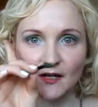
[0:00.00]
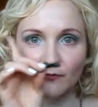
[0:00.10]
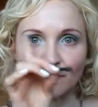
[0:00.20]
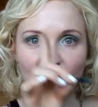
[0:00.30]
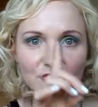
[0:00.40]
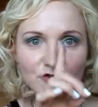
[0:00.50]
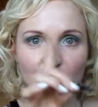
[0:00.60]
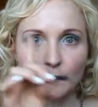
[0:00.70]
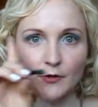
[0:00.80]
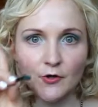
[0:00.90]
like a really
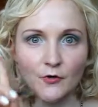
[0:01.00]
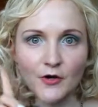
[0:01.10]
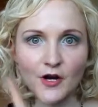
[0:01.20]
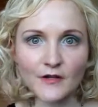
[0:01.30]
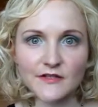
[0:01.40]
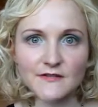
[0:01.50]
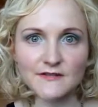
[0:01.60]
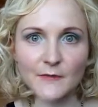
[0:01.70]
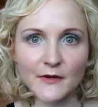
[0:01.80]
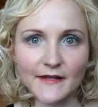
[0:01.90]
tropical kind of
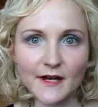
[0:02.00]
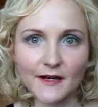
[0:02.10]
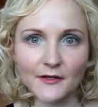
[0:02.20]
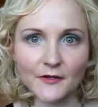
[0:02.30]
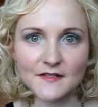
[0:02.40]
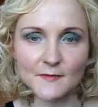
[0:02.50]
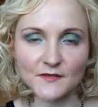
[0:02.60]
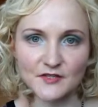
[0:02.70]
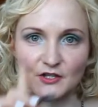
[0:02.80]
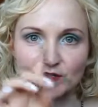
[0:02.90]
smoky eye look as
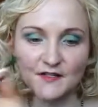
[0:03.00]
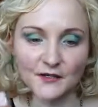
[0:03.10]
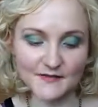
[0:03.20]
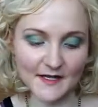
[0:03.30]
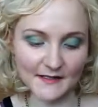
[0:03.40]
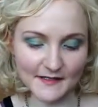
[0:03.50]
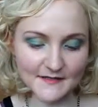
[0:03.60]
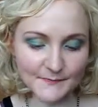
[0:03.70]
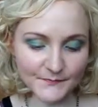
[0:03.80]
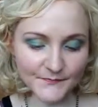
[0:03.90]
well, so using those
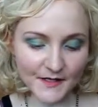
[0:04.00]
colours.